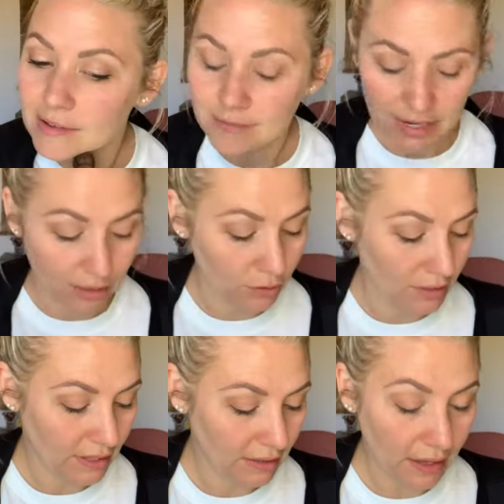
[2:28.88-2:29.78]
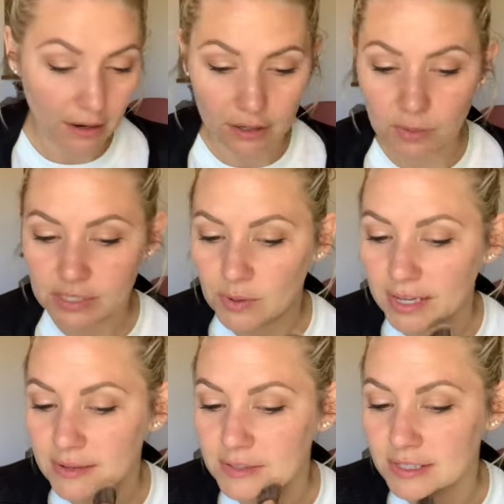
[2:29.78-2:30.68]
I learned that the hard way, so I
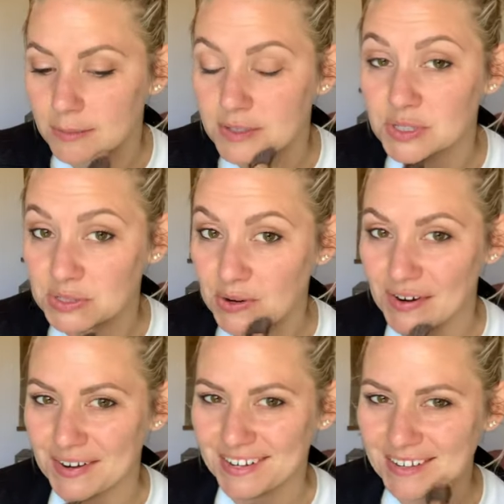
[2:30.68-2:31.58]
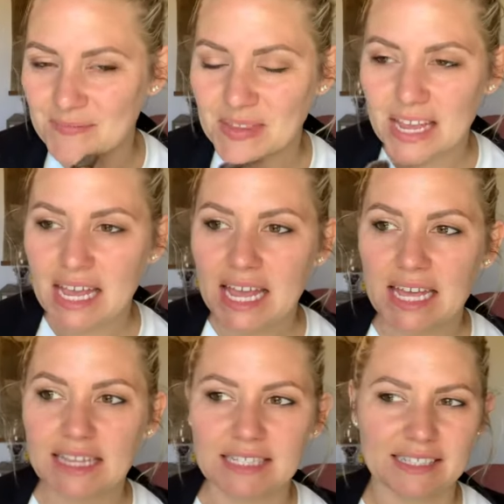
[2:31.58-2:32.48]
have some scarring.
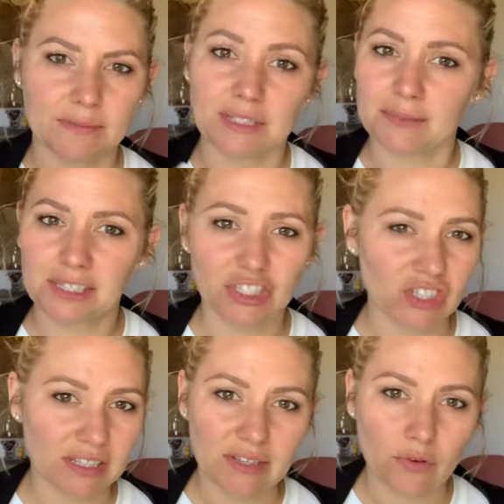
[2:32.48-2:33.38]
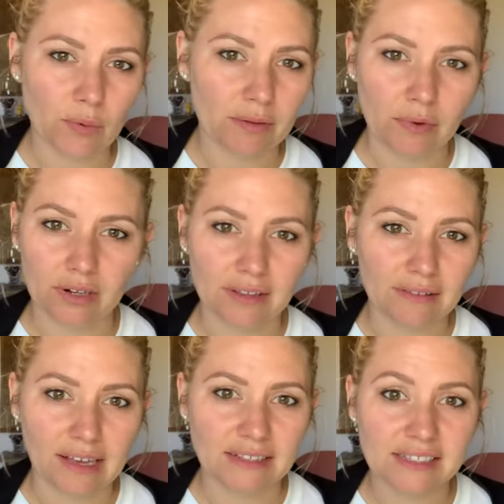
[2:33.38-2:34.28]
And then sometimes they just leave a red mark that
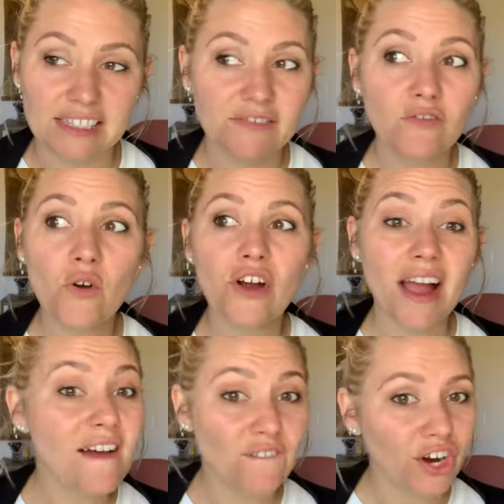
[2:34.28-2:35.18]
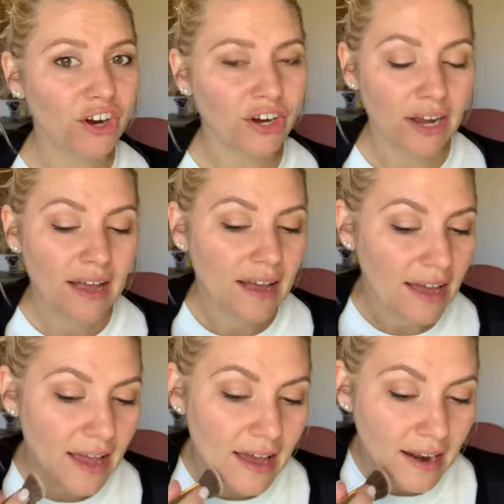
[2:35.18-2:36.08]
lasts forever.
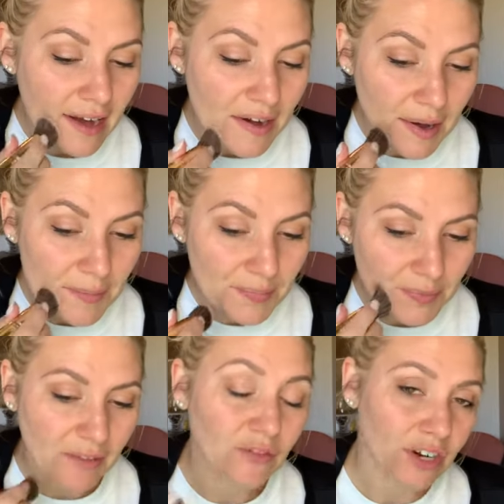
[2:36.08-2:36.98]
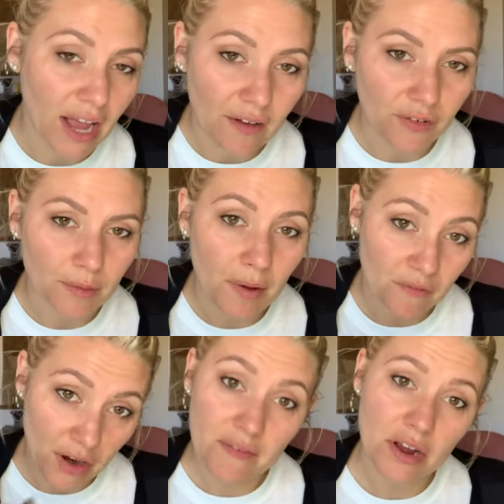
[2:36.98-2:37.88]
And um, not forever, but
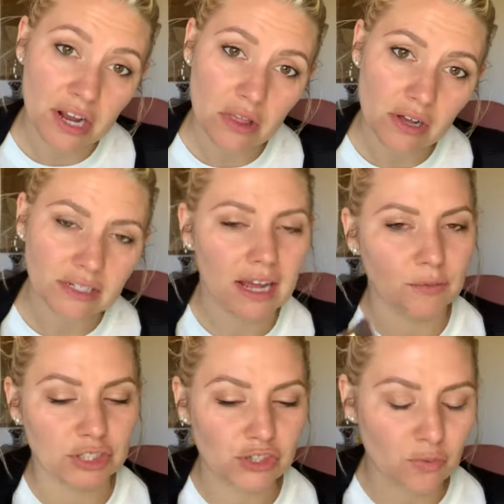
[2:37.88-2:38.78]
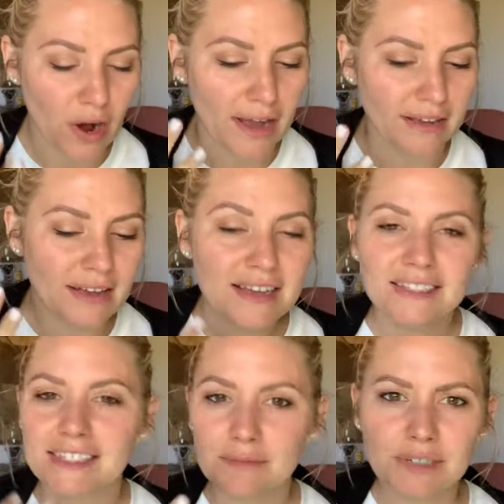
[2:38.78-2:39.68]
for a very long time, which is why
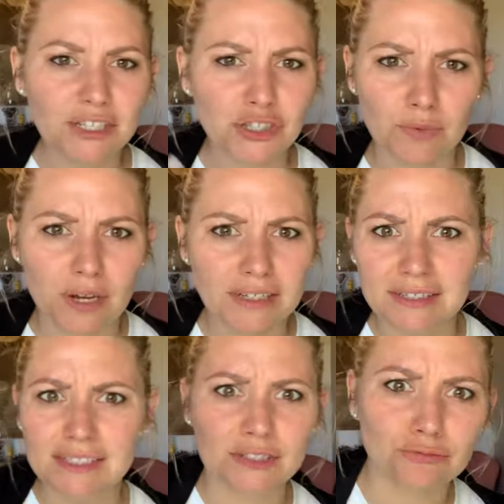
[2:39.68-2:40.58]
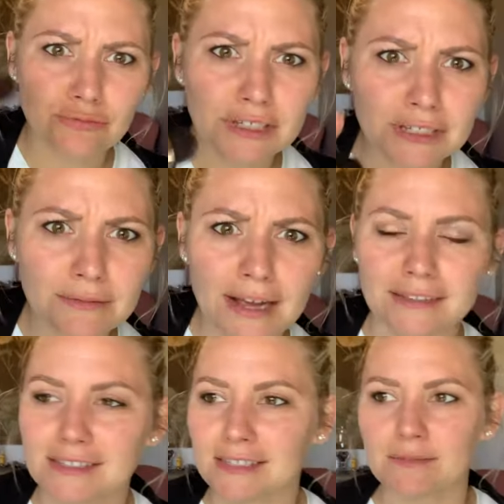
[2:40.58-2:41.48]
some days your redness is really red
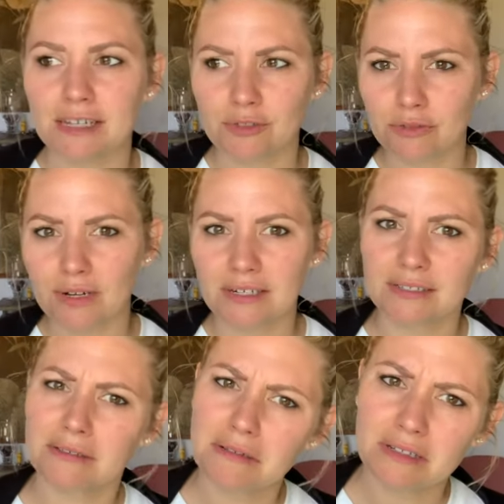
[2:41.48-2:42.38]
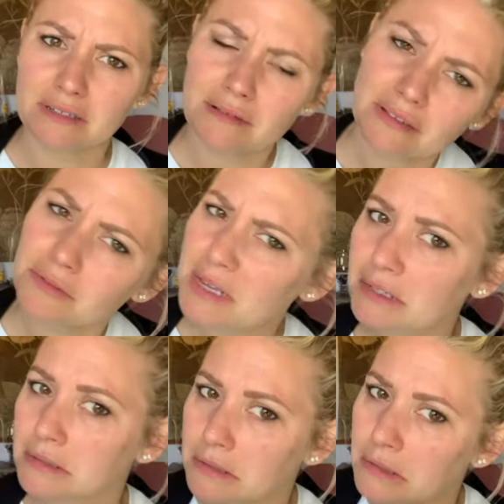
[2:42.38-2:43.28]
and sometimes your redness is, oh, it's not so
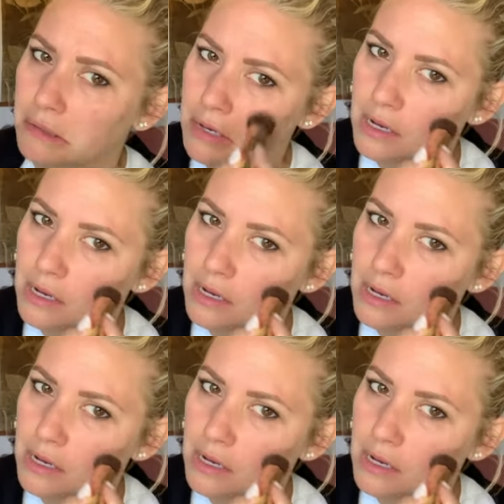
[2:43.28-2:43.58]
bad today.